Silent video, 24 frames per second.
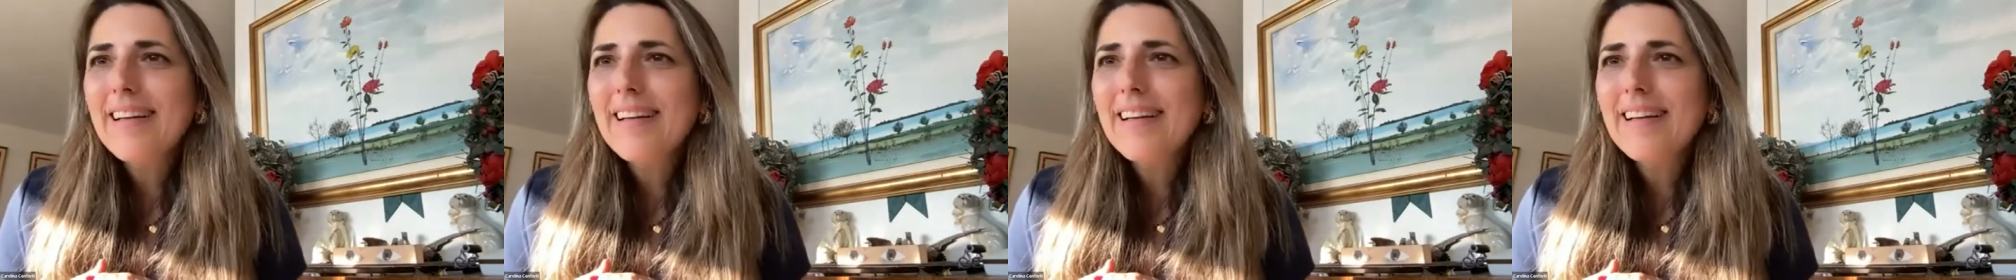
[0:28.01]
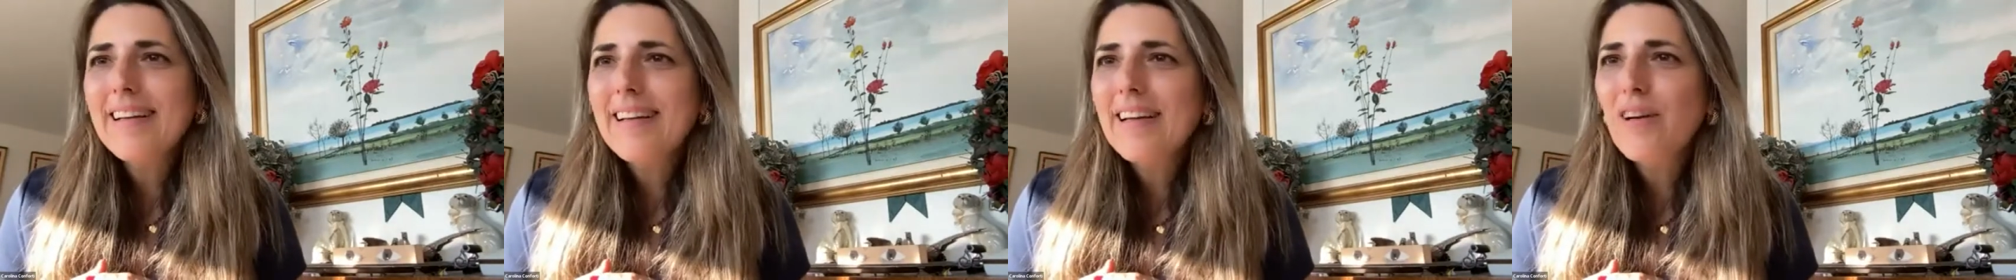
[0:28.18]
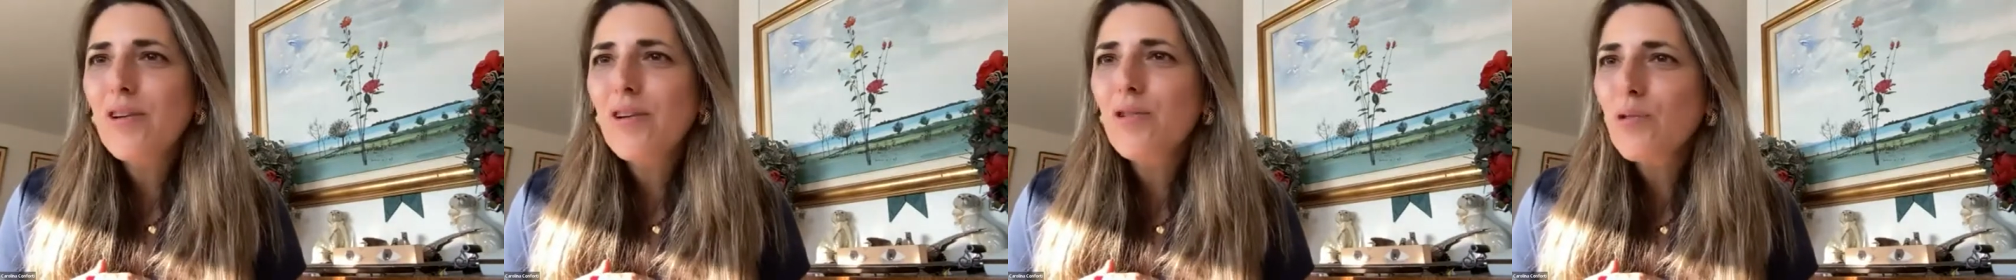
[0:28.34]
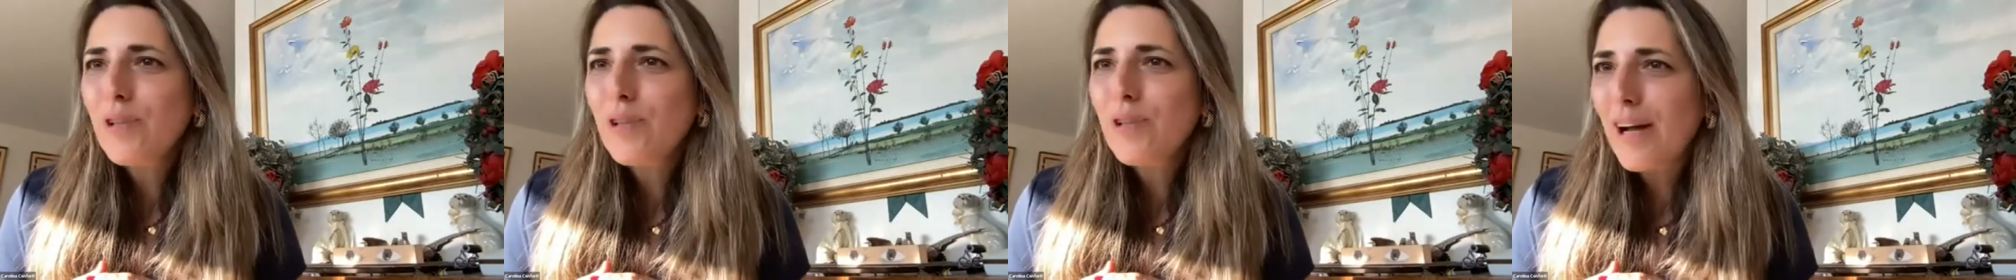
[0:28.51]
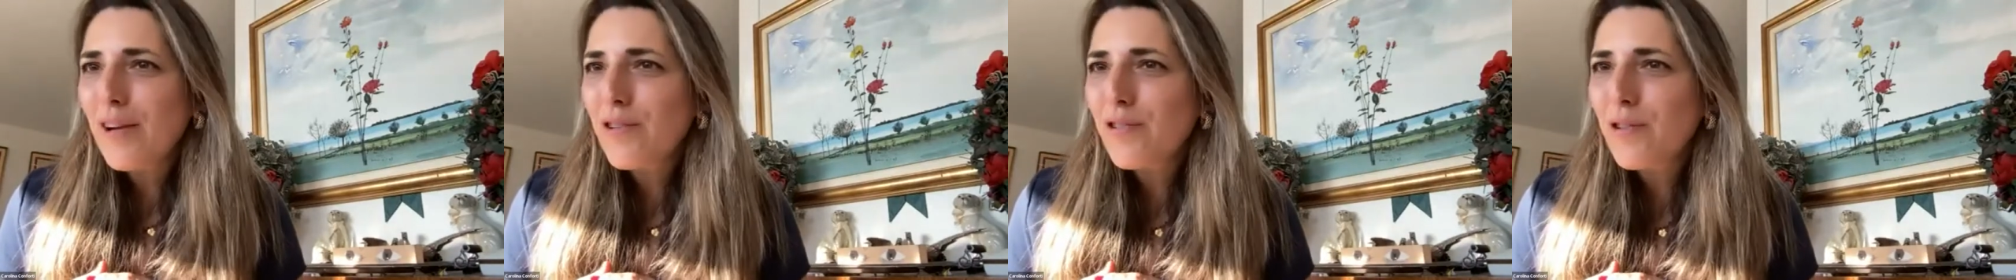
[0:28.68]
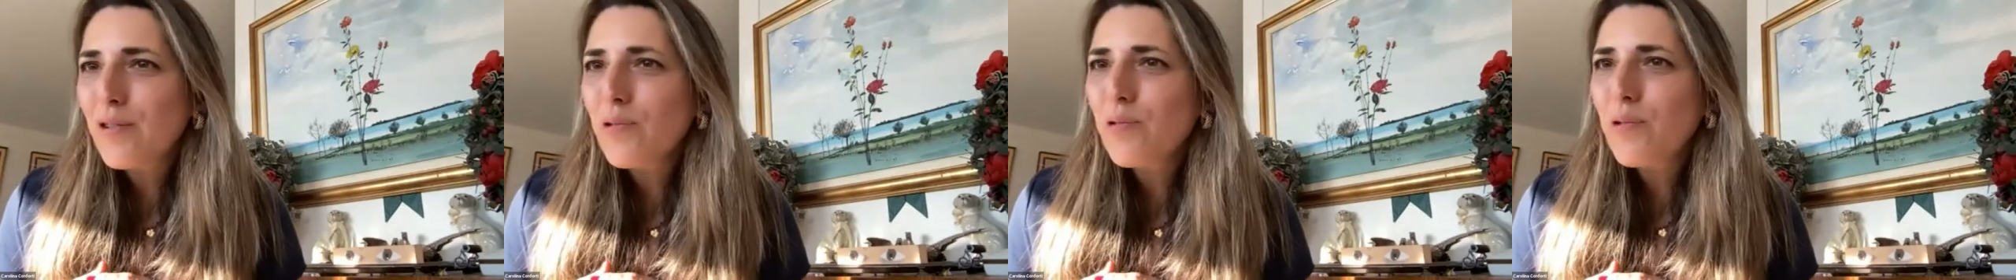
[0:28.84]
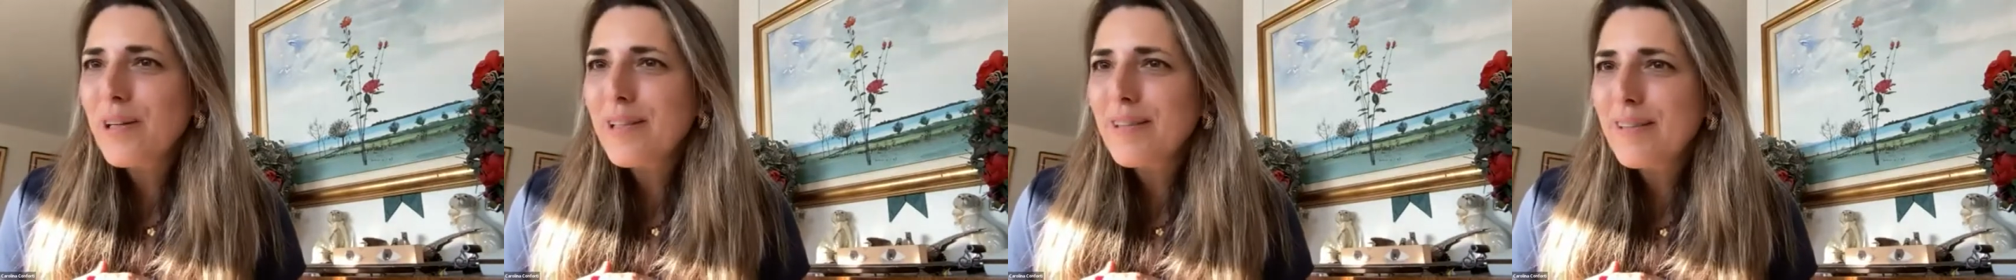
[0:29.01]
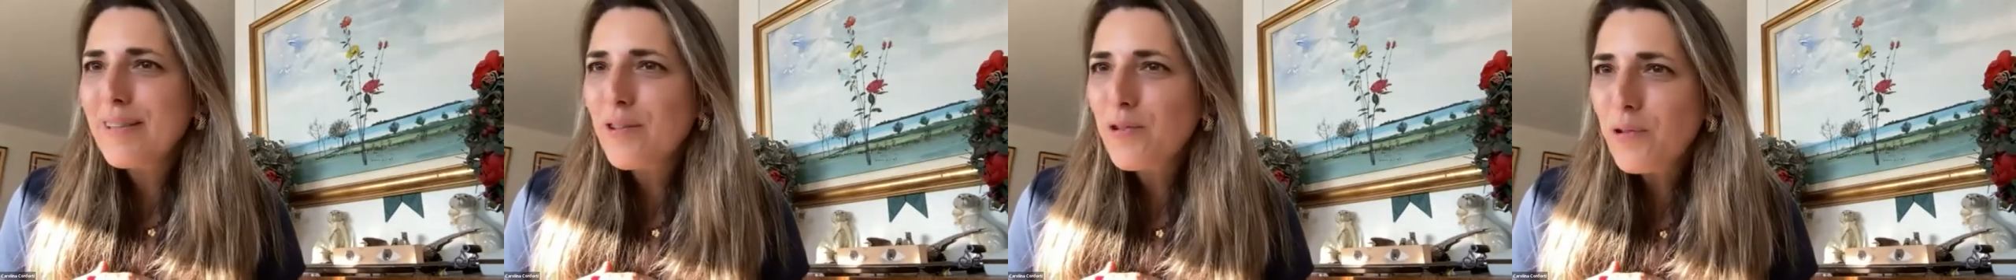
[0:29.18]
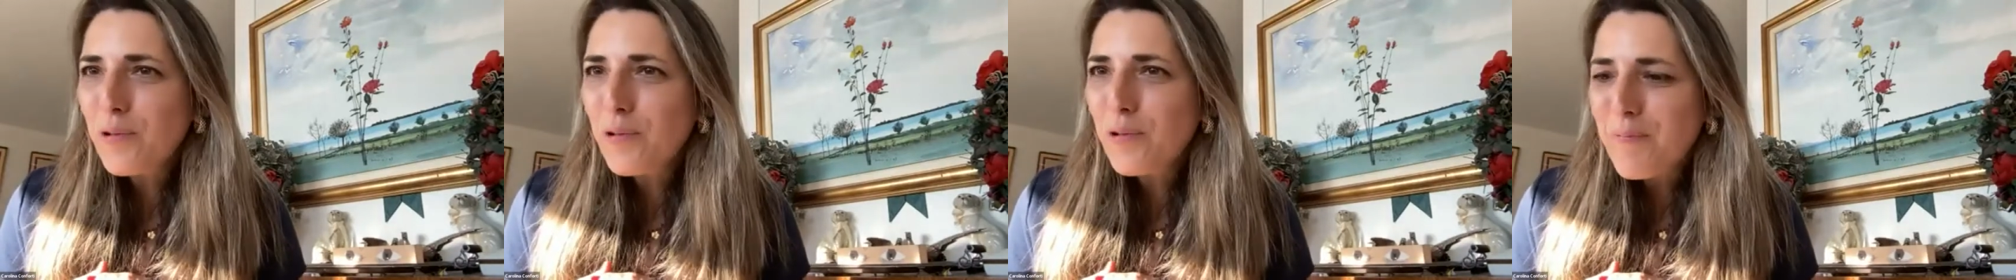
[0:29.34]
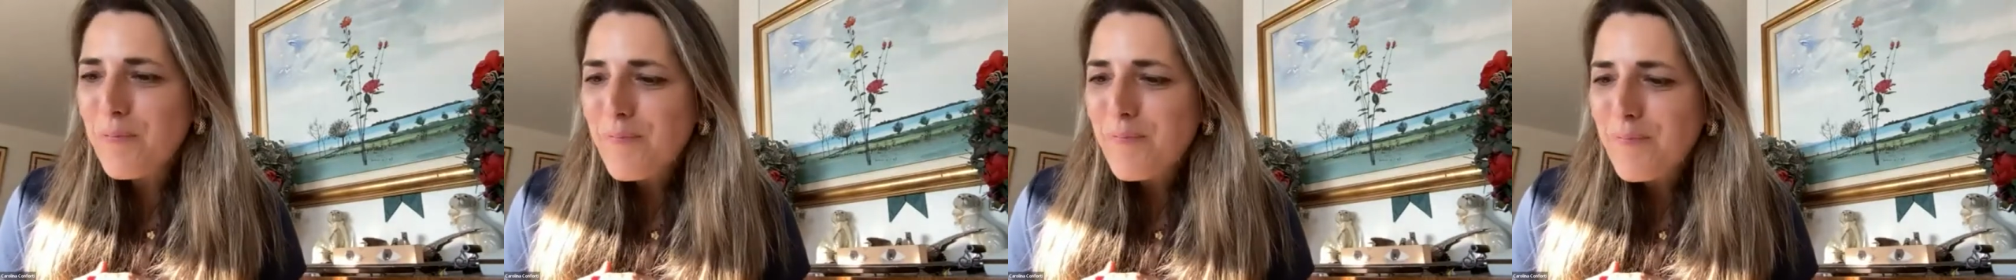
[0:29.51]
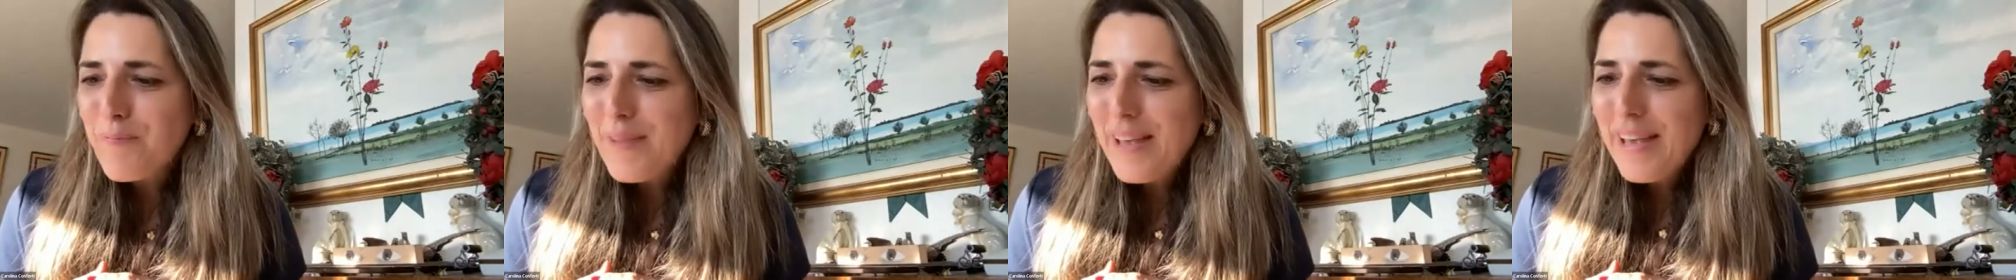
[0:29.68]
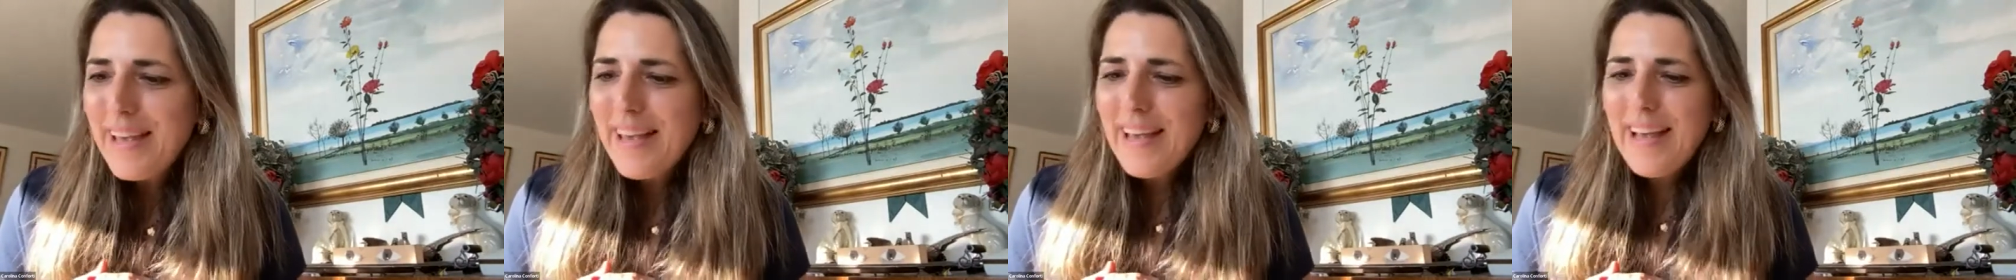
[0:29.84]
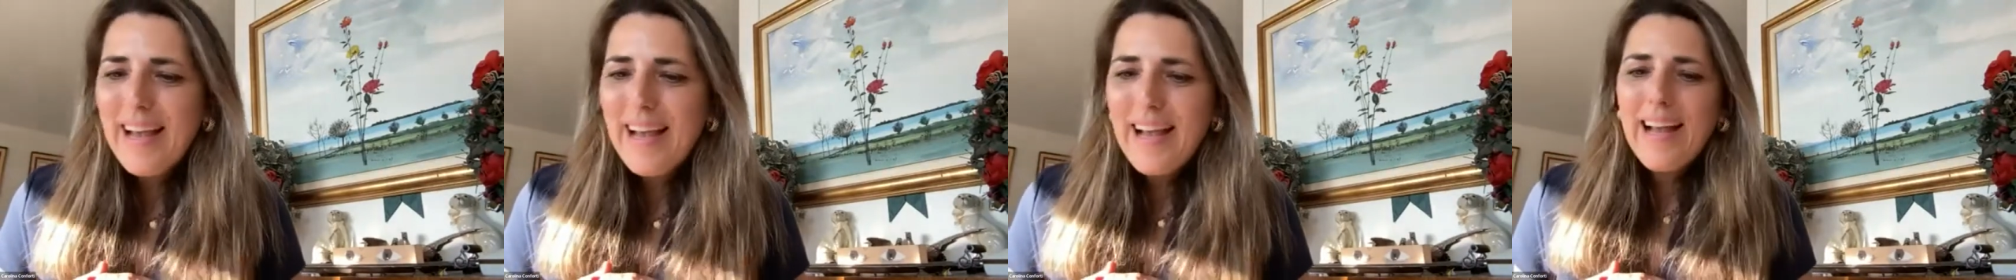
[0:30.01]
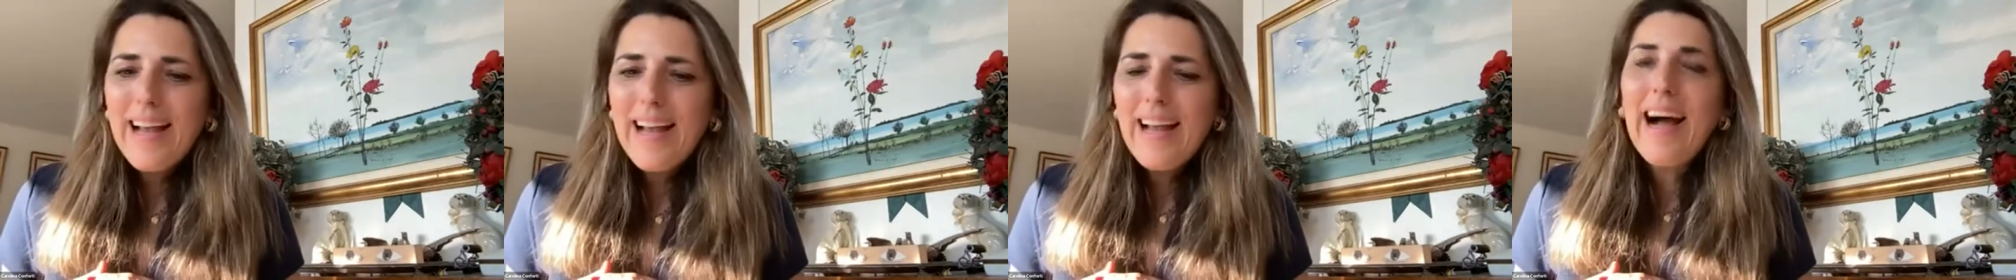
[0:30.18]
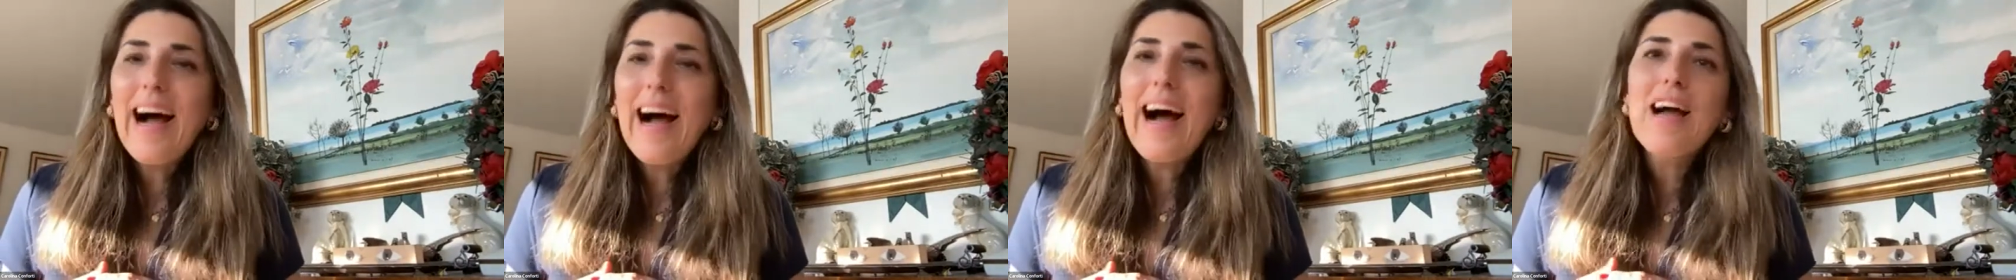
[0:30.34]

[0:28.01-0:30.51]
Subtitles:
in year 2022?